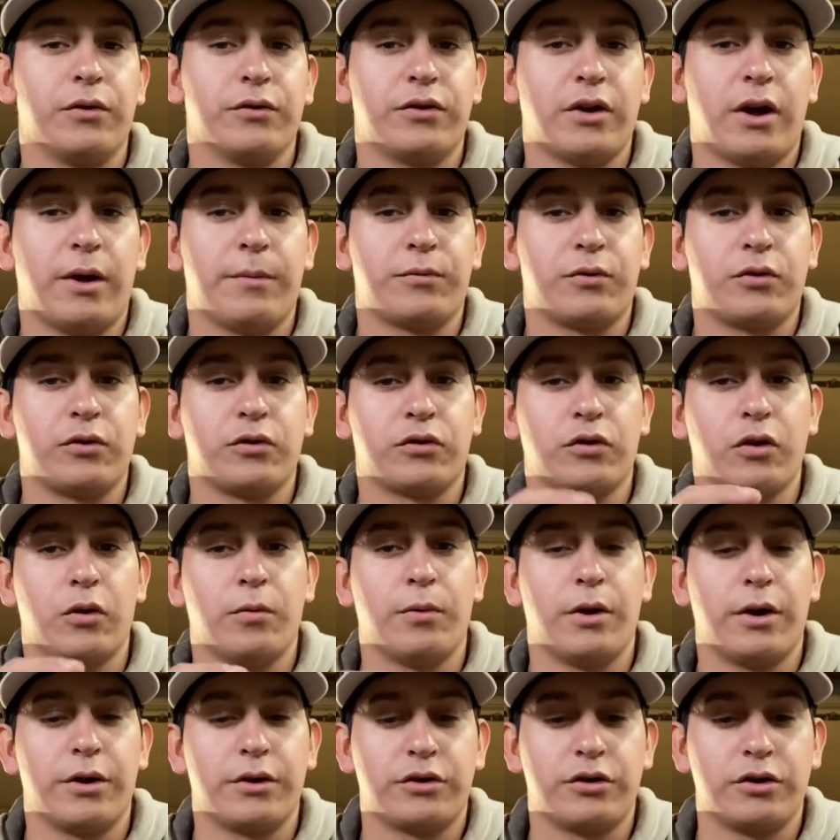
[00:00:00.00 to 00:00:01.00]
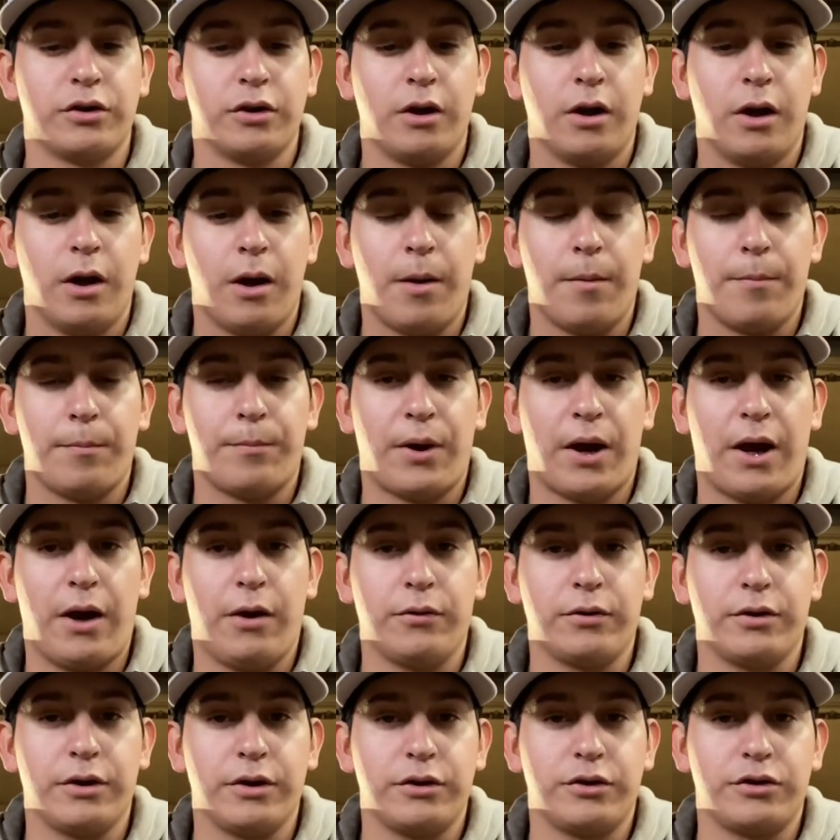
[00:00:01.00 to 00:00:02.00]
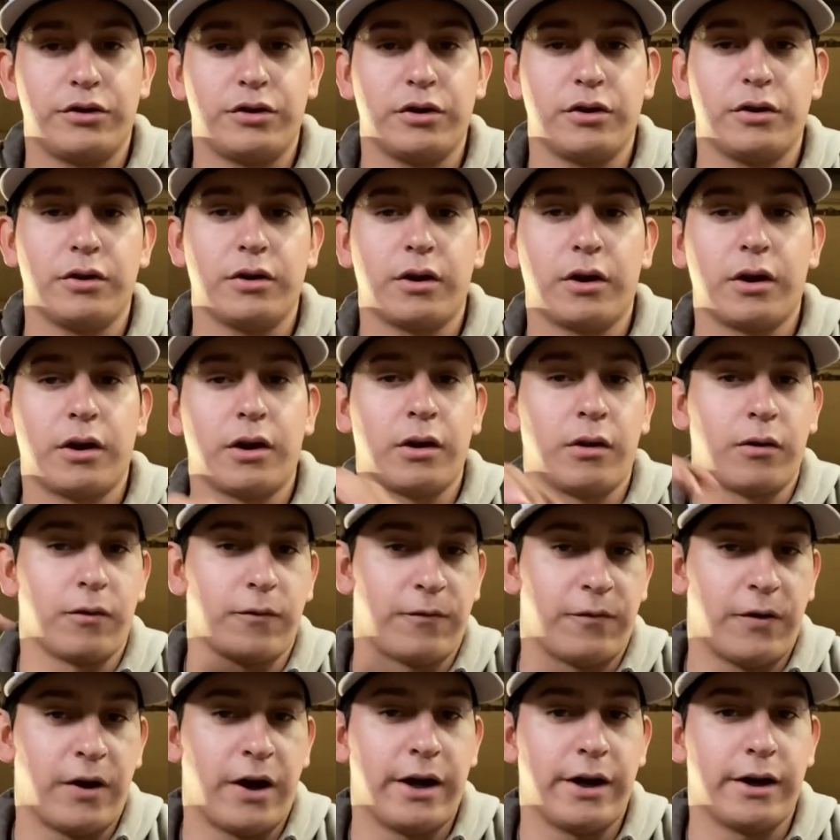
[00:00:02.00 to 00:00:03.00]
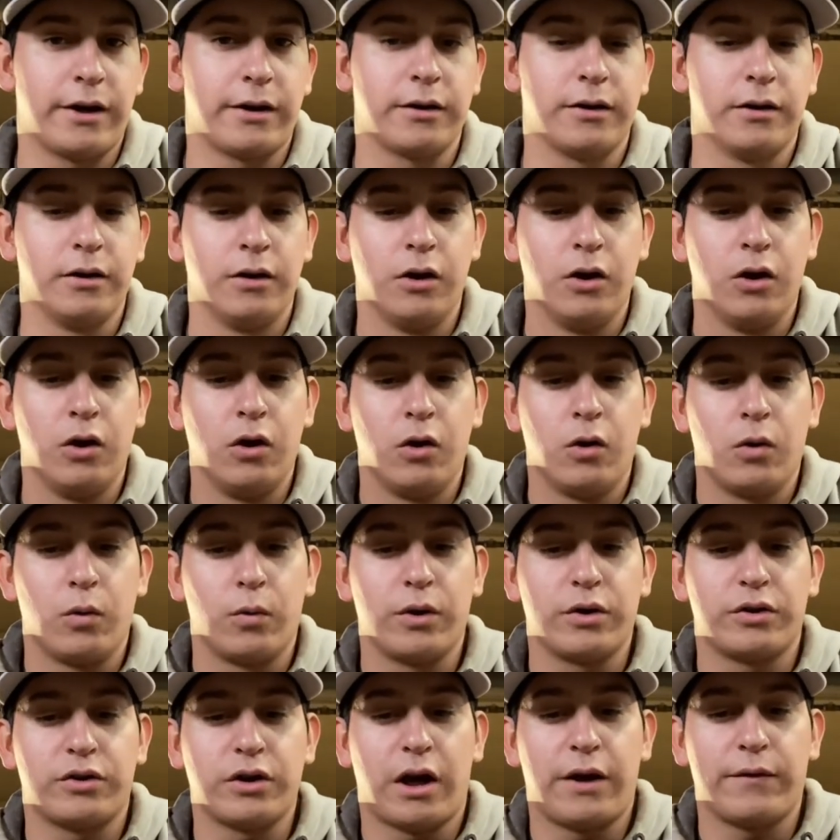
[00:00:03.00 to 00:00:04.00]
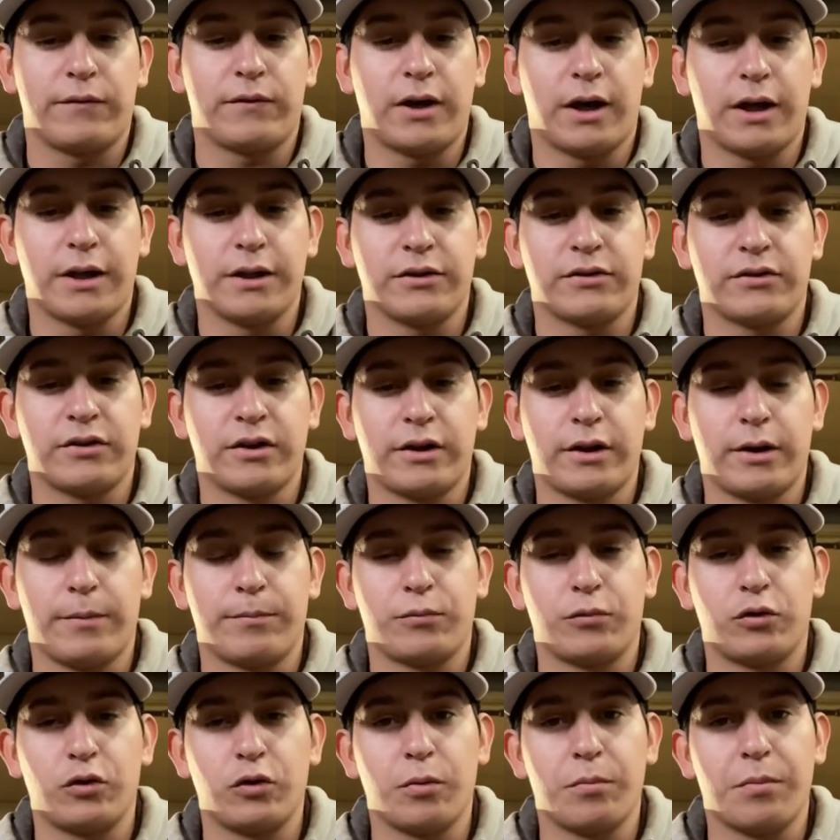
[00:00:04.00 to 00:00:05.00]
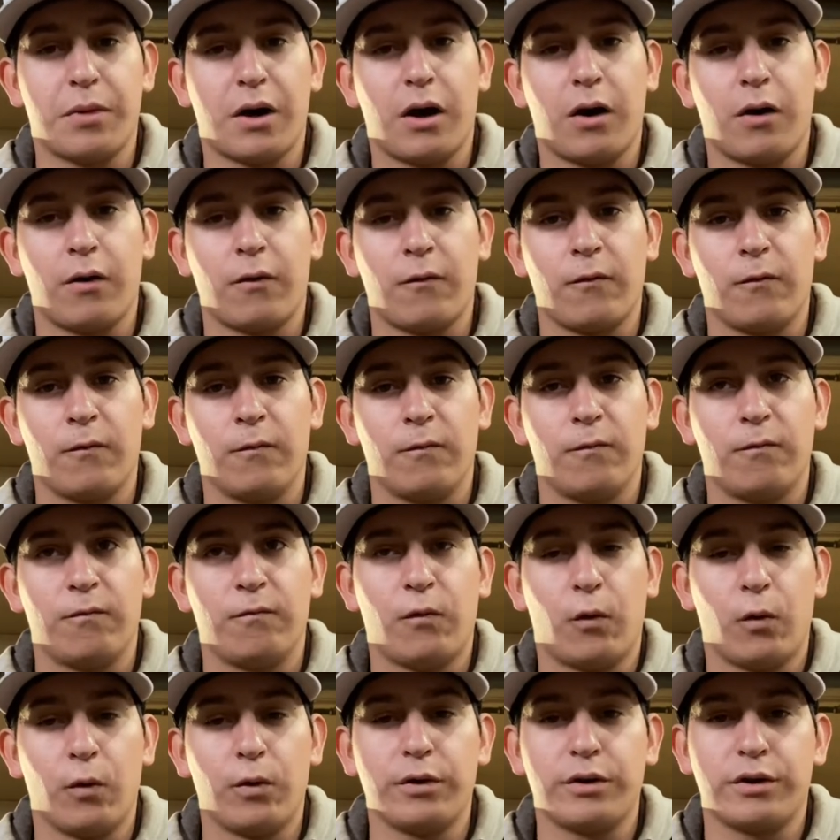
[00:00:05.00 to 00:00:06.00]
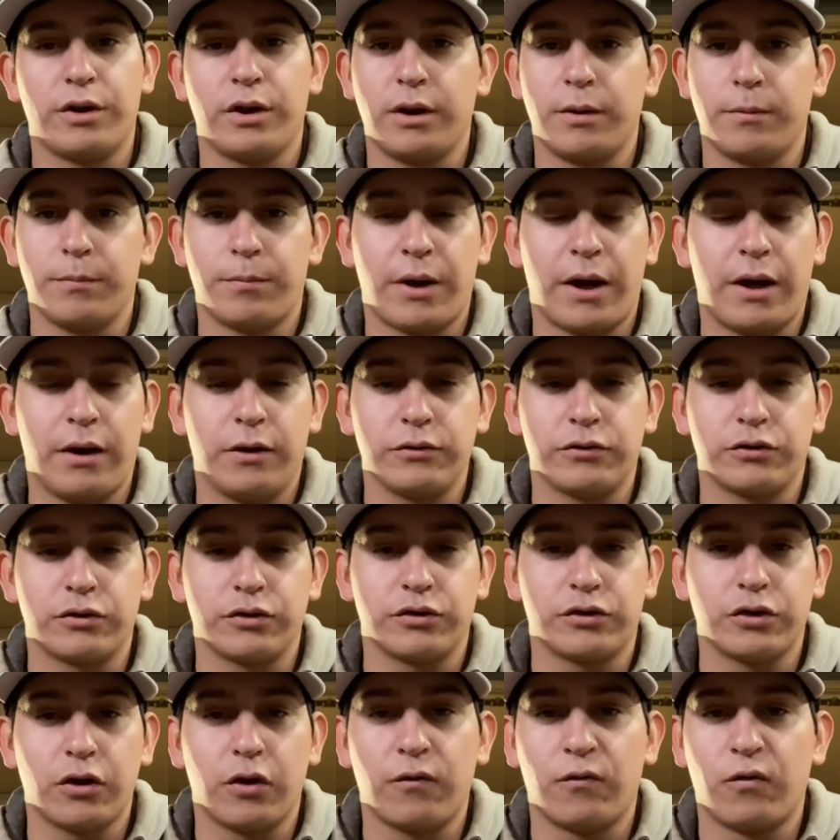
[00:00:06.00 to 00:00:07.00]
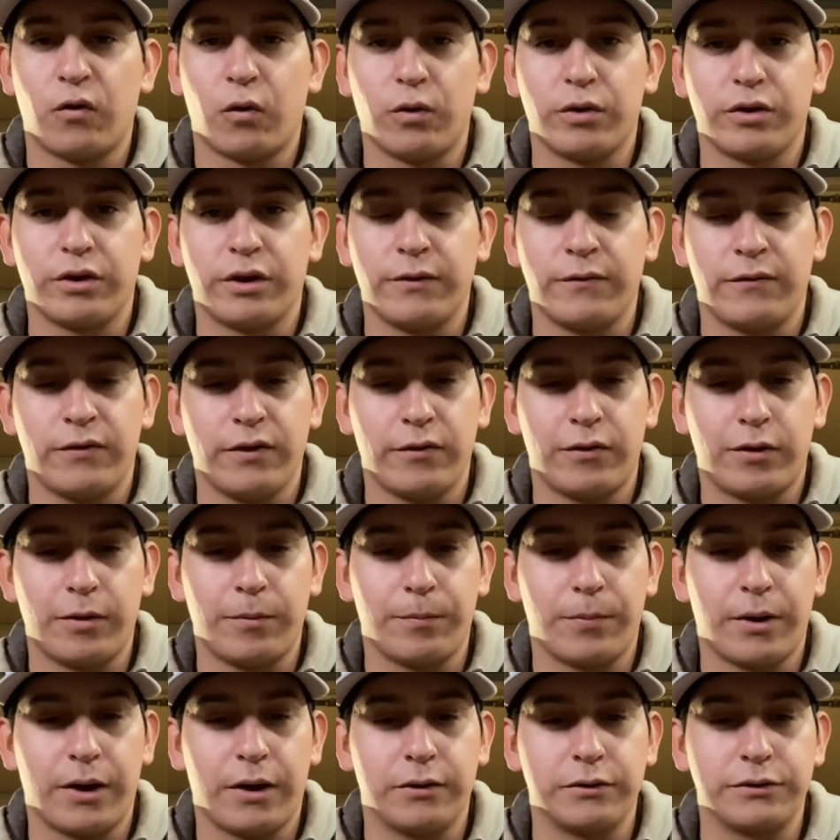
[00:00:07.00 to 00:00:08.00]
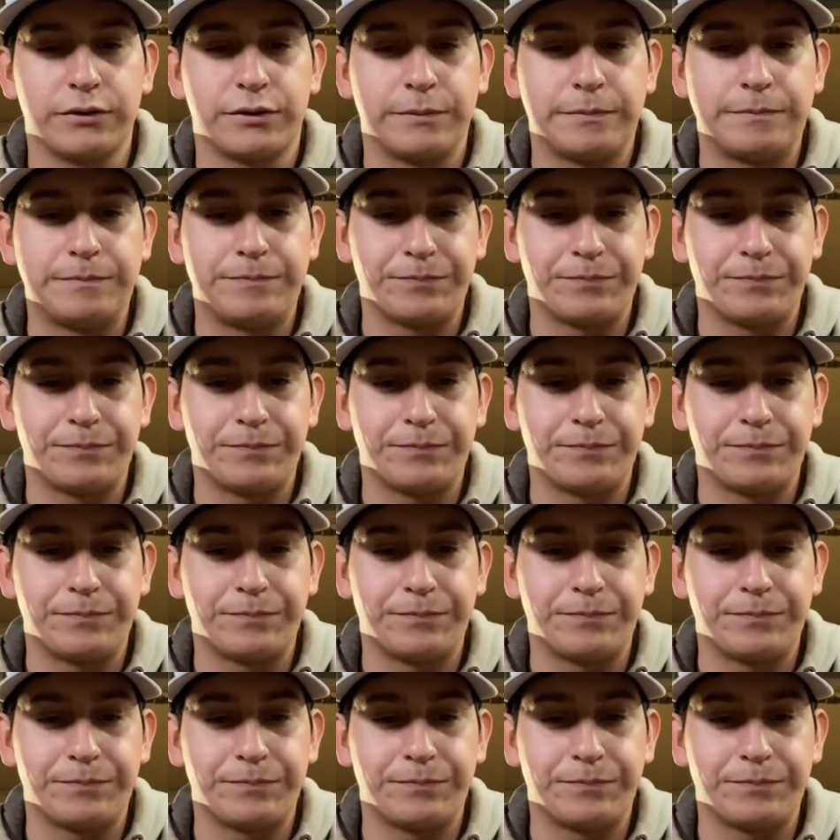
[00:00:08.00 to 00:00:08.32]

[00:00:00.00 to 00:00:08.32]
up to so much poundage, it'll fire, which I've got it set up to about 14 pounds or so, 14, 15 pounds,